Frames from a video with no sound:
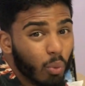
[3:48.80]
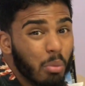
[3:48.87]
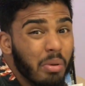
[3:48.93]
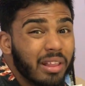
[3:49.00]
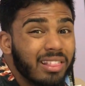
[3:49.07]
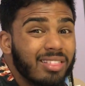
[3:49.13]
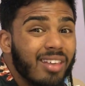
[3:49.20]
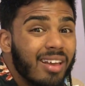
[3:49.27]
will be
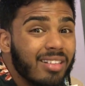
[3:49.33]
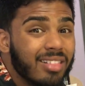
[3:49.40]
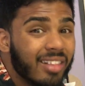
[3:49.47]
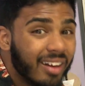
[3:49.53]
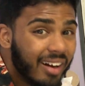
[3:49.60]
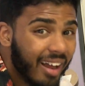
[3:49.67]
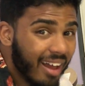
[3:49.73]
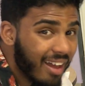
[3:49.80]
10
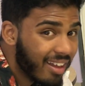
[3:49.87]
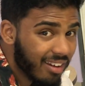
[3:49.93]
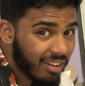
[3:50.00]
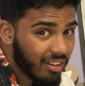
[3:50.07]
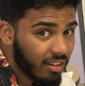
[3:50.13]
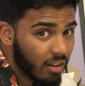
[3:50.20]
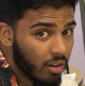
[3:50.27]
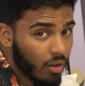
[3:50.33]
Rand,
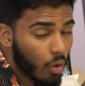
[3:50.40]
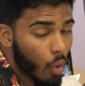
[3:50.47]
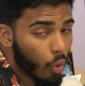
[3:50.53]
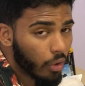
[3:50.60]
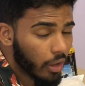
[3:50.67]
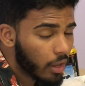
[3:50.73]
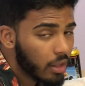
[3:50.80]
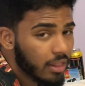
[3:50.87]

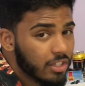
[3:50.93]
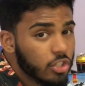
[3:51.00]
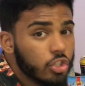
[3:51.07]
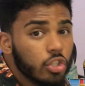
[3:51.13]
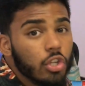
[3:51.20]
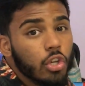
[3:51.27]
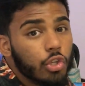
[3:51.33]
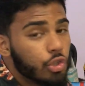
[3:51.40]
okay? That's just
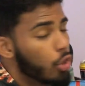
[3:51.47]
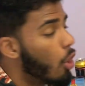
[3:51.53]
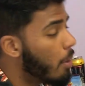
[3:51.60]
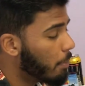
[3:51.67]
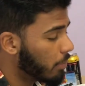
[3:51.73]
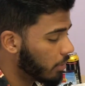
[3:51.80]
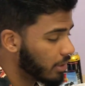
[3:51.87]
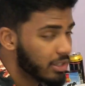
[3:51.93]
an
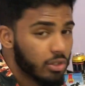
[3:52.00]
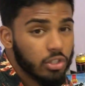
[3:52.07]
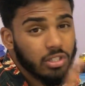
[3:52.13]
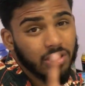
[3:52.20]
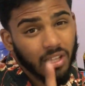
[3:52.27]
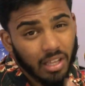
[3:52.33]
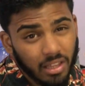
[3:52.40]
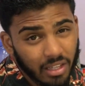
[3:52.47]
example. It's
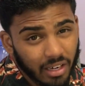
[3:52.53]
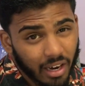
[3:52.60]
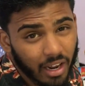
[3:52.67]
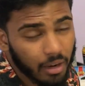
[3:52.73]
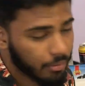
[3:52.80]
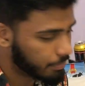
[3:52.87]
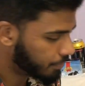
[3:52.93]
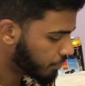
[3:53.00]
10
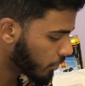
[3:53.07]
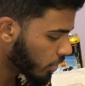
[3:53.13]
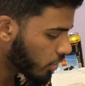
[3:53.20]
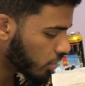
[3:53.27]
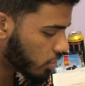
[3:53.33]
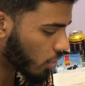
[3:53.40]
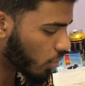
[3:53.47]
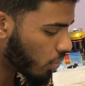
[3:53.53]
Rand.
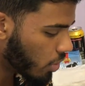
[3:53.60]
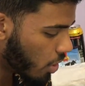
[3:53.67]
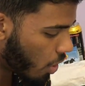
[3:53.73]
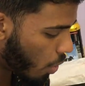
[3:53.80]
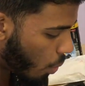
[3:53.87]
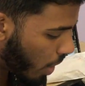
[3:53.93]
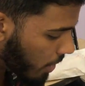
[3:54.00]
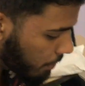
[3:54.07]
So
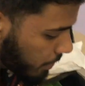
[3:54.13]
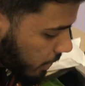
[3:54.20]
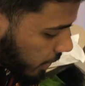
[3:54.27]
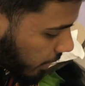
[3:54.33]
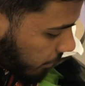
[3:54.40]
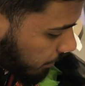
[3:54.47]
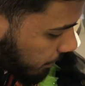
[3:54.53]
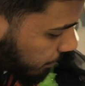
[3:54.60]

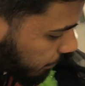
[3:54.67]
1%